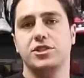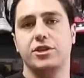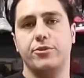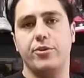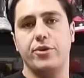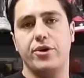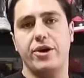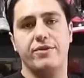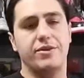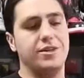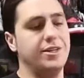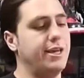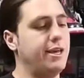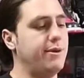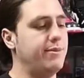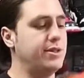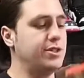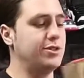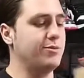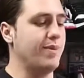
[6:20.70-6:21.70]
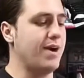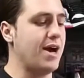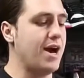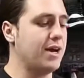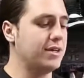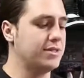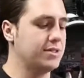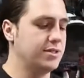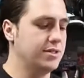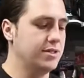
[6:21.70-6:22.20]
Shipping, we have a damaged
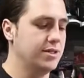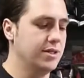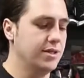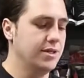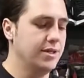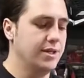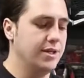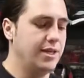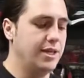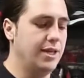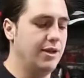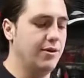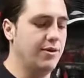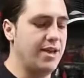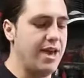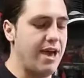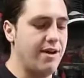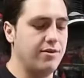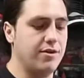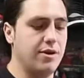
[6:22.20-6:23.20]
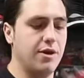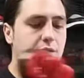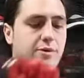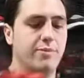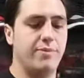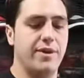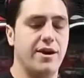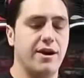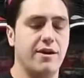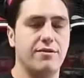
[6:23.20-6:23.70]
box. Here we have another
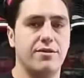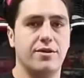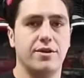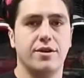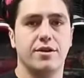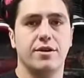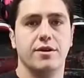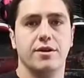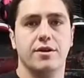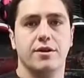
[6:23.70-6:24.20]
pair of the